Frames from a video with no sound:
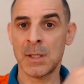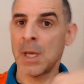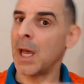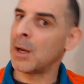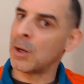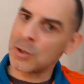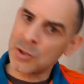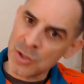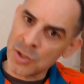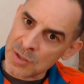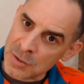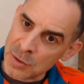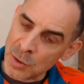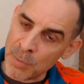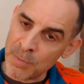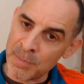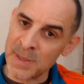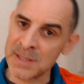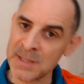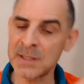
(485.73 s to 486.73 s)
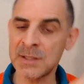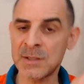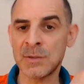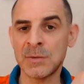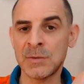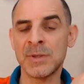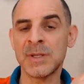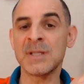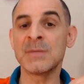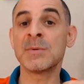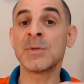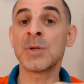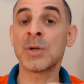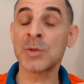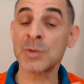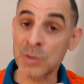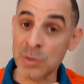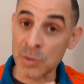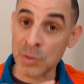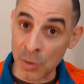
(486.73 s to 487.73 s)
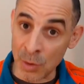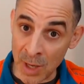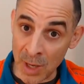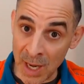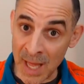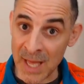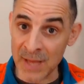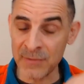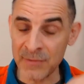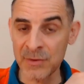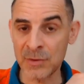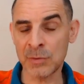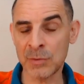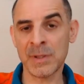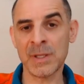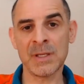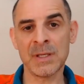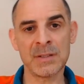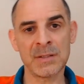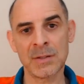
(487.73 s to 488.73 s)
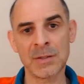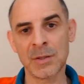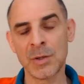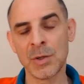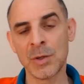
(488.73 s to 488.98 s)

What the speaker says: And not just your business to do this, but also your life to do this,